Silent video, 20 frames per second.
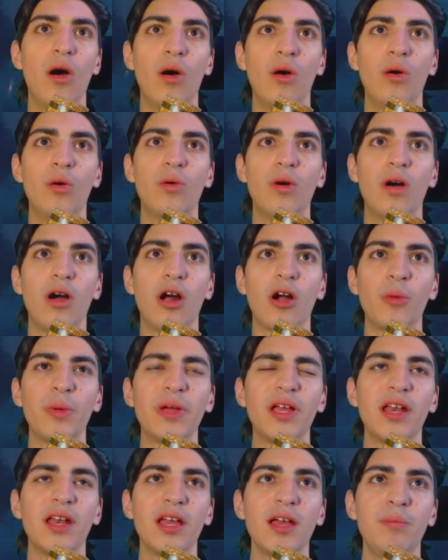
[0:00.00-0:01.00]
Oh, are
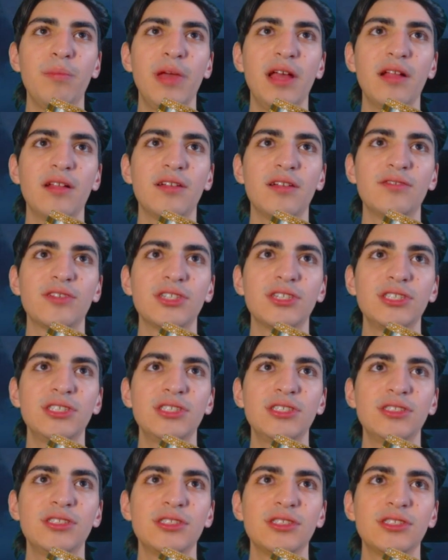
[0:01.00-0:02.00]
we gonna get Baylan
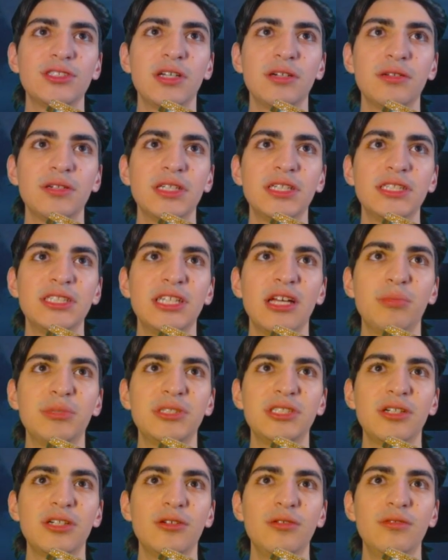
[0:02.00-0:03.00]
versus Ahsoka this
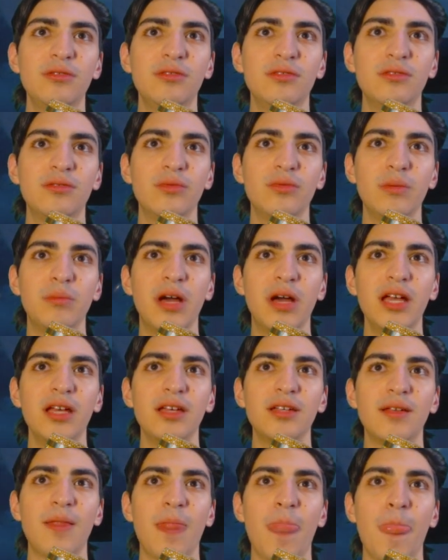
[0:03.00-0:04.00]
episode? We
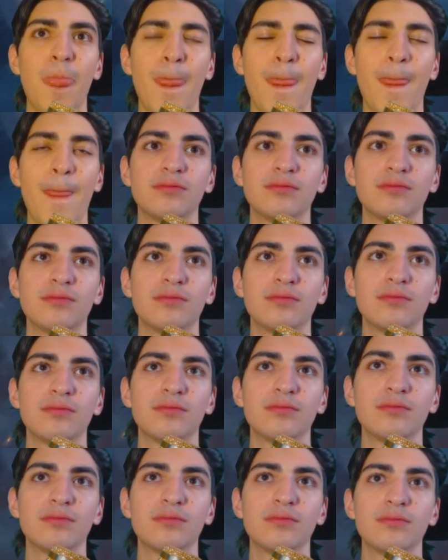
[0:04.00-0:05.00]
might.
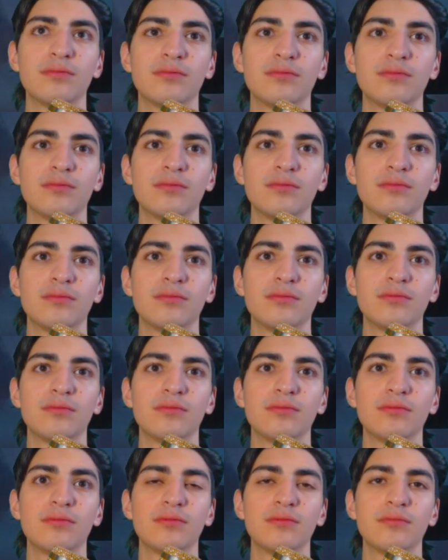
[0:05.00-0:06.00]
Protect the map
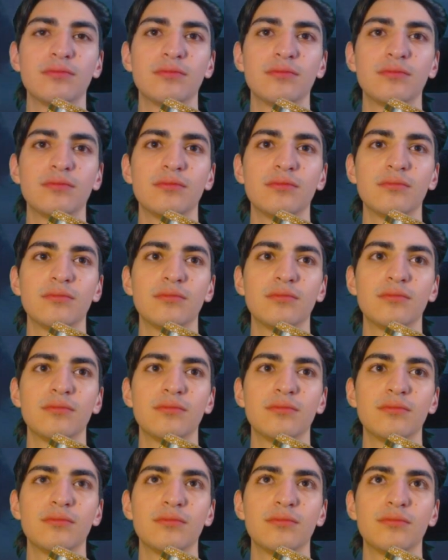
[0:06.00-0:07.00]

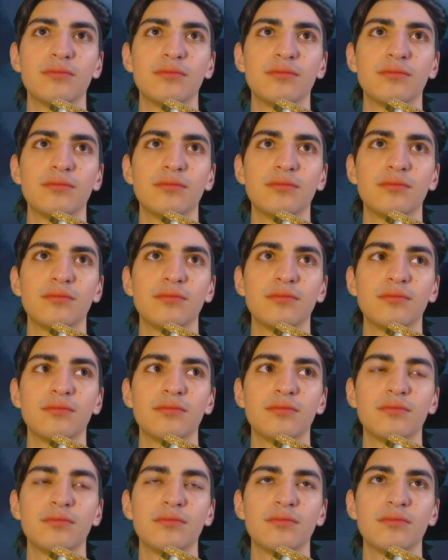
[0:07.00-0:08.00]
until I send for
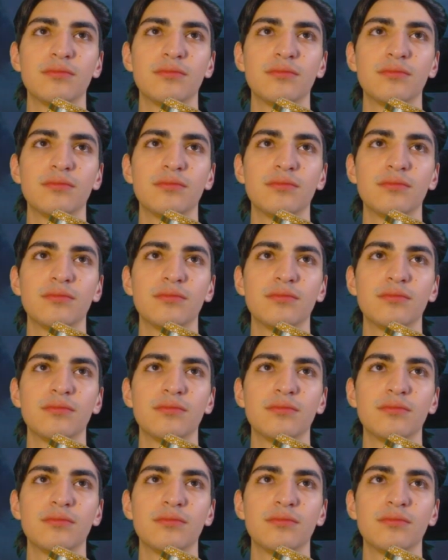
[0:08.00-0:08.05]
you.